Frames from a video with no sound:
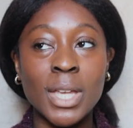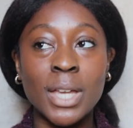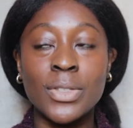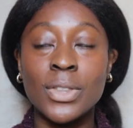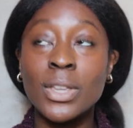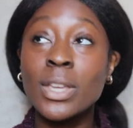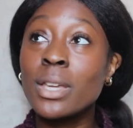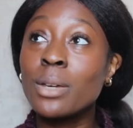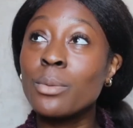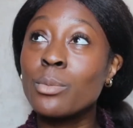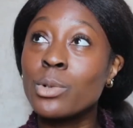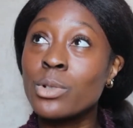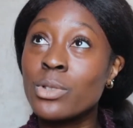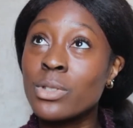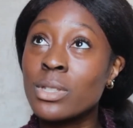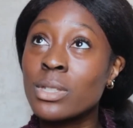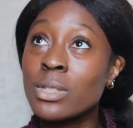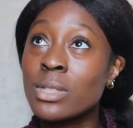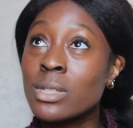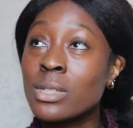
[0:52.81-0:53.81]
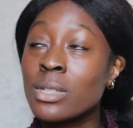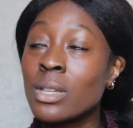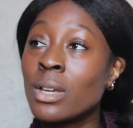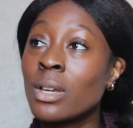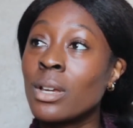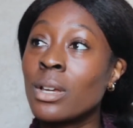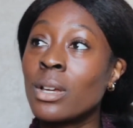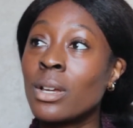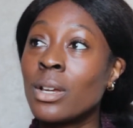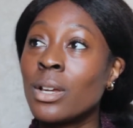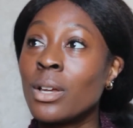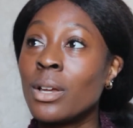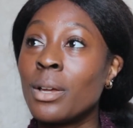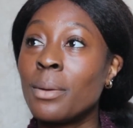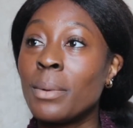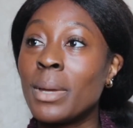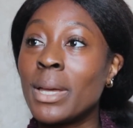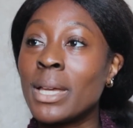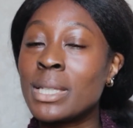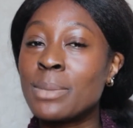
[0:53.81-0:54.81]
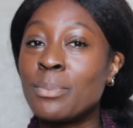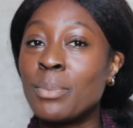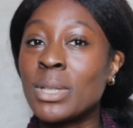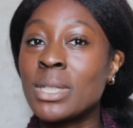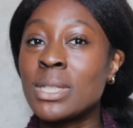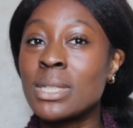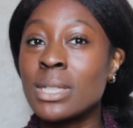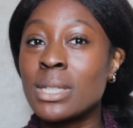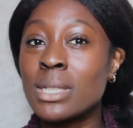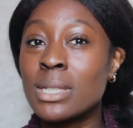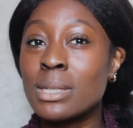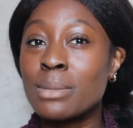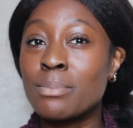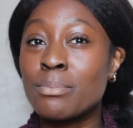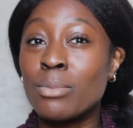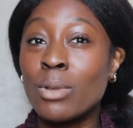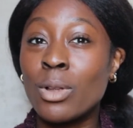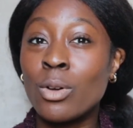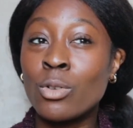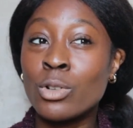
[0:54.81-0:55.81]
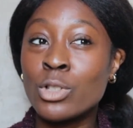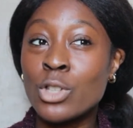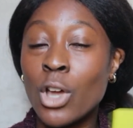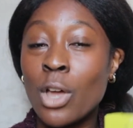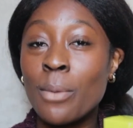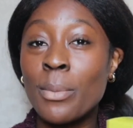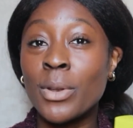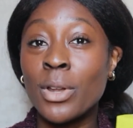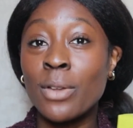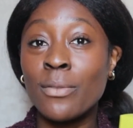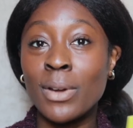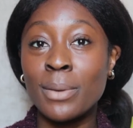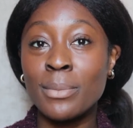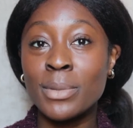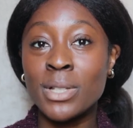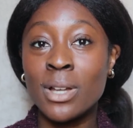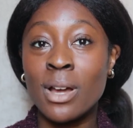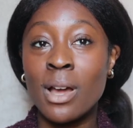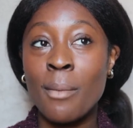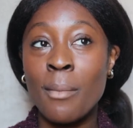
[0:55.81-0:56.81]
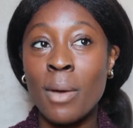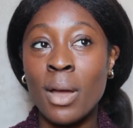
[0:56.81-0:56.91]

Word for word: I think it's been since October, November time,